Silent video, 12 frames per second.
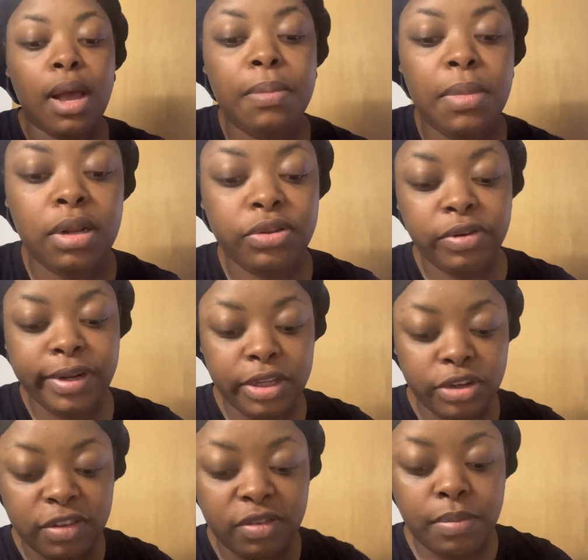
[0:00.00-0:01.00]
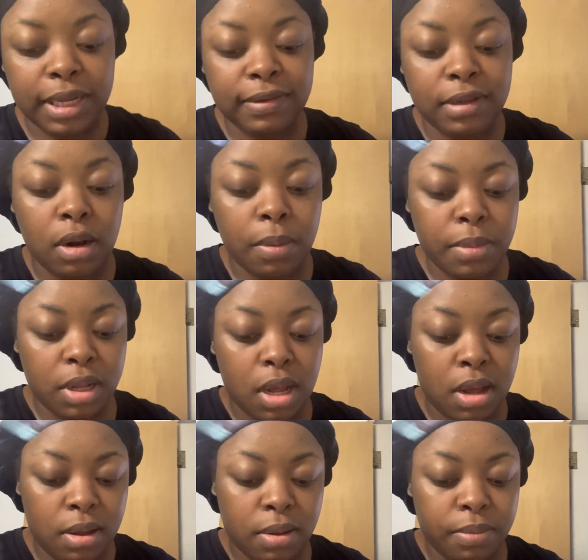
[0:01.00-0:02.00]
I'm literally just mixing up the
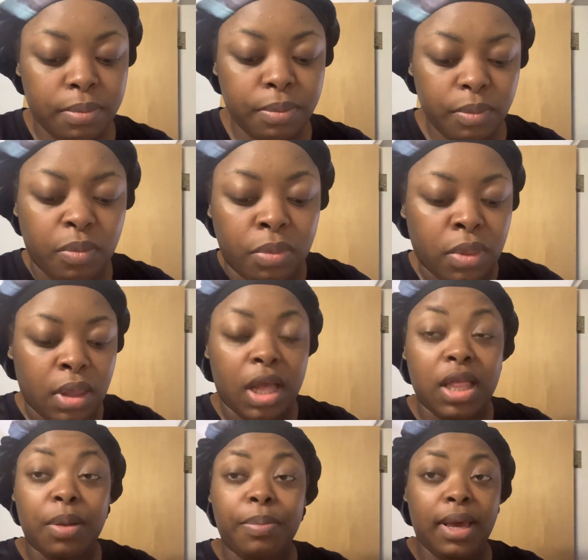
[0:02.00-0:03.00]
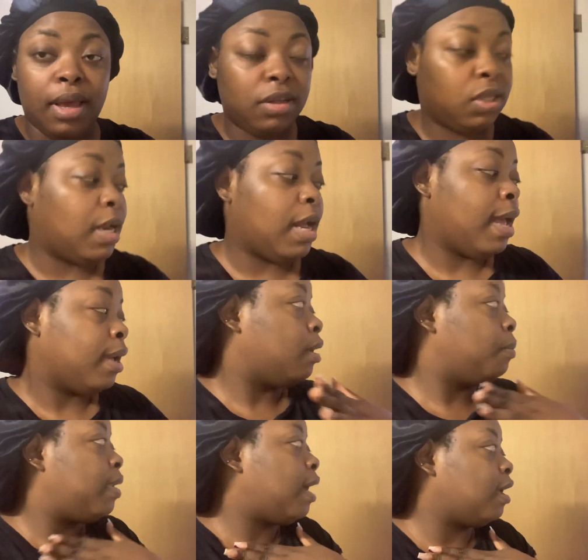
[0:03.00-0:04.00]
um the paste so that I
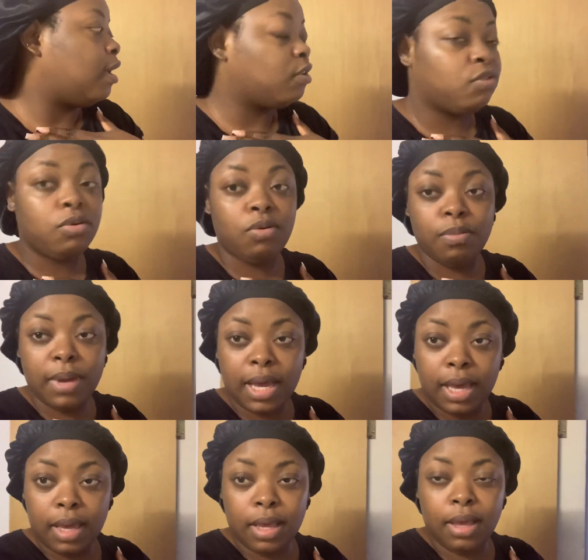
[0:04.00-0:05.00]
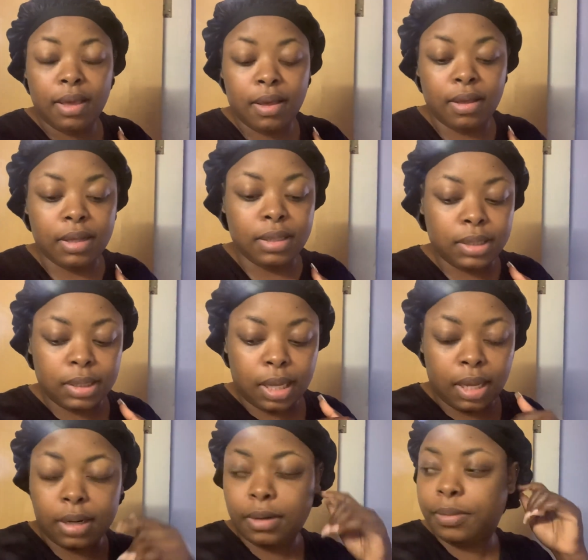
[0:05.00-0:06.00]
can apply it to my
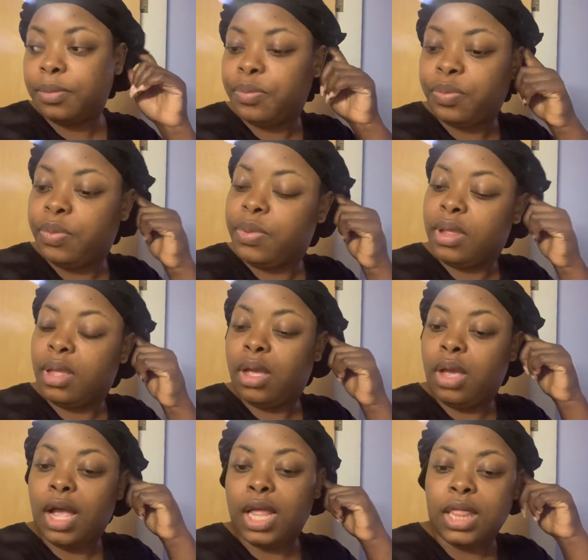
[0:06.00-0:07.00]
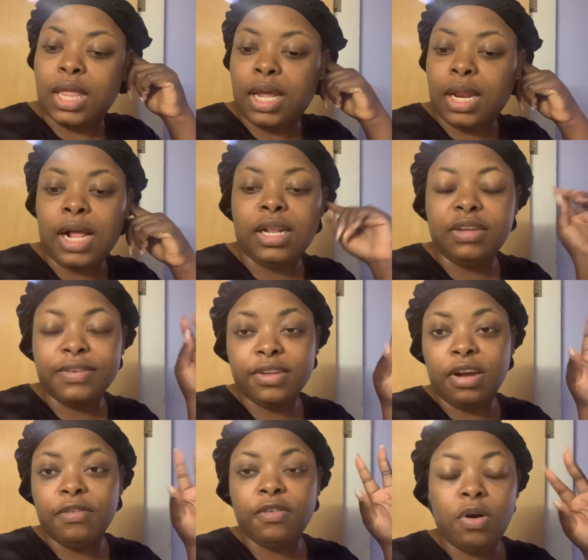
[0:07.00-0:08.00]
skin and then I'll leave it
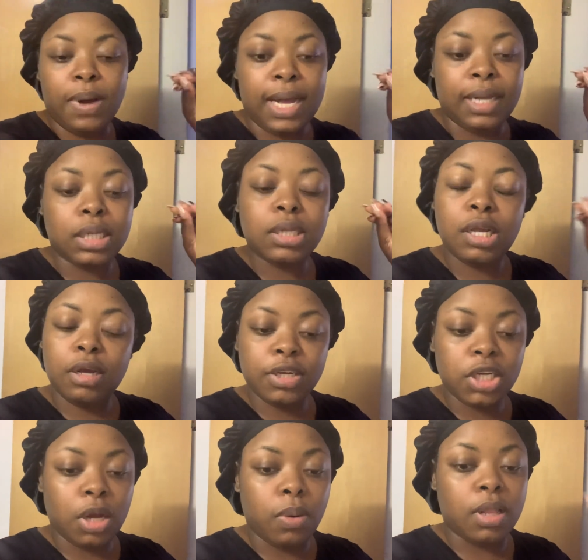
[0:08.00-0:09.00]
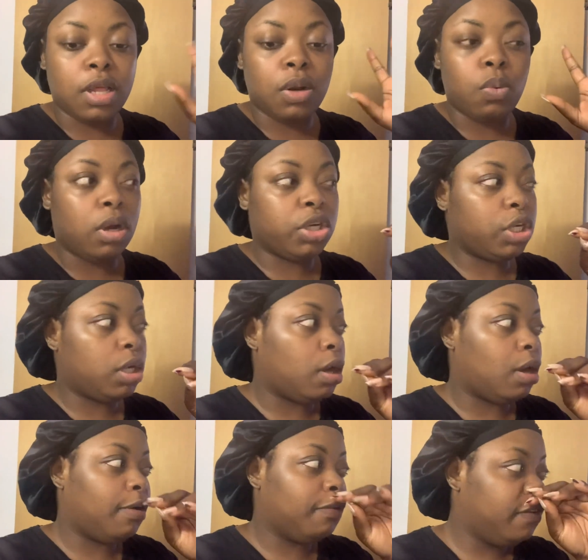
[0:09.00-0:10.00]
on for a while, take a shower, then wash it
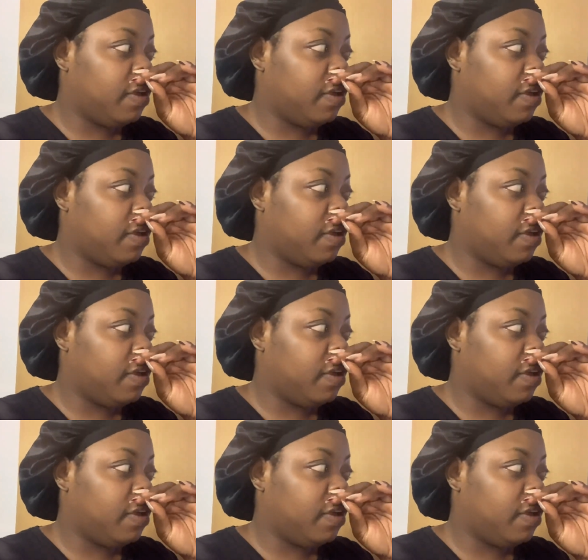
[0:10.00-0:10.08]
off.